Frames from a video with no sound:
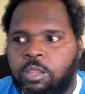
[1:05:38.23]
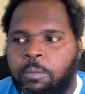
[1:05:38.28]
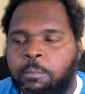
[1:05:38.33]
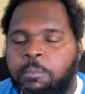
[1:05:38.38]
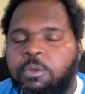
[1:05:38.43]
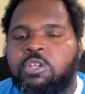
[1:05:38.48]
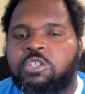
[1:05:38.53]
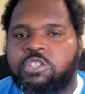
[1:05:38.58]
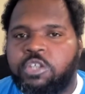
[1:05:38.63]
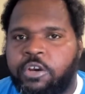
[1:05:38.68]
the
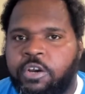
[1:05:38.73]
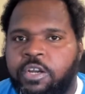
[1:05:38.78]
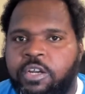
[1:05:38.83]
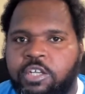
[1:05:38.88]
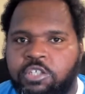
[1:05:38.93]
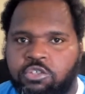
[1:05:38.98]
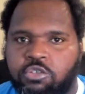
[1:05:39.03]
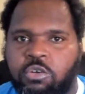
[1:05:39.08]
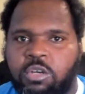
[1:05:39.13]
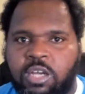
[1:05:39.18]
military
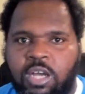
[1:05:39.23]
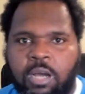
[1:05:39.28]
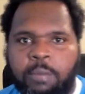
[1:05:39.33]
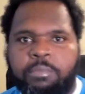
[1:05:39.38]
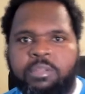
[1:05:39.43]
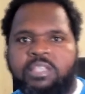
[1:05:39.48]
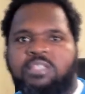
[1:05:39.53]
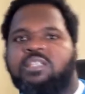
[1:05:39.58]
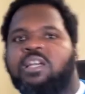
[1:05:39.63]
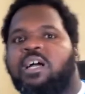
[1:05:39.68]
industrial
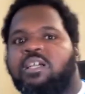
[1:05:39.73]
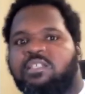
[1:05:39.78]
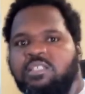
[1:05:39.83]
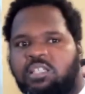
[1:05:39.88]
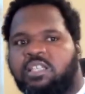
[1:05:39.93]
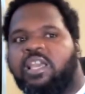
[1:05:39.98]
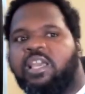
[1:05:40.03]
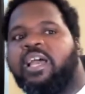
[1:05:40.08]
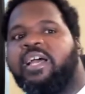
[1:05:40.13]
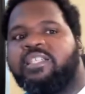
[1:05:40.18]
complex
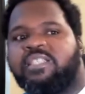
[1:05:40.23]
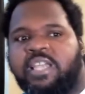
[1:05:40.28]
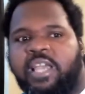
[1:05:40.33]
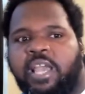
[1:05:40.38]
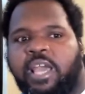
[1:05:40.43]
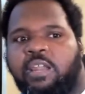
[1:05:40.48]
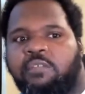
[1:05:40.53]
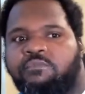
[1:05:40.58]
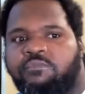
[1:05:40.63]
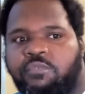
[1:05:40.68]
constantly has
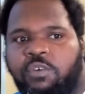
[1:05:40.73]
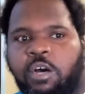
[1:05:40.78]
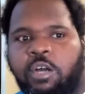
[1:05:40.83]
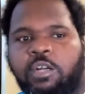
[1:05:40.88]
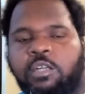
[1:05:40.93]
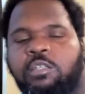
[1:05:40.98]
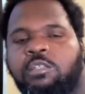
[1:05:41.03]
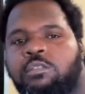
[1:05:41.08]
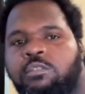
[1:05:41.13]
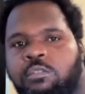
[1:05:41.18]
cannon
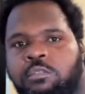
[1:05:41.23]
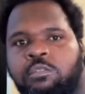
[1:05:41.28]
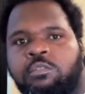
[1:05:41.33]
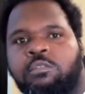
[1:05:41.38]
fodder